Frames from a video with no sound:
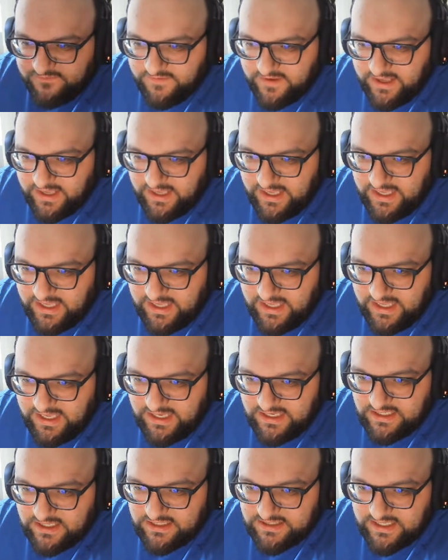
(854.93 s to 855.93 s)
if
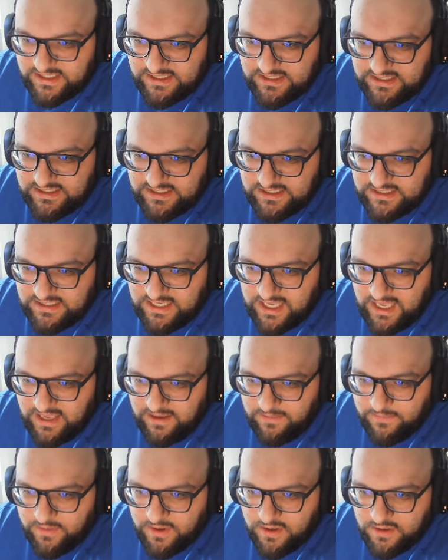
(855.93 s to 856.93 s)
he does enter the
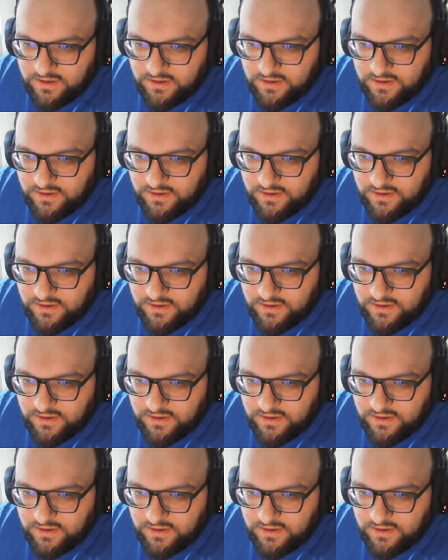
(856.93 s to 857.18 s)
team.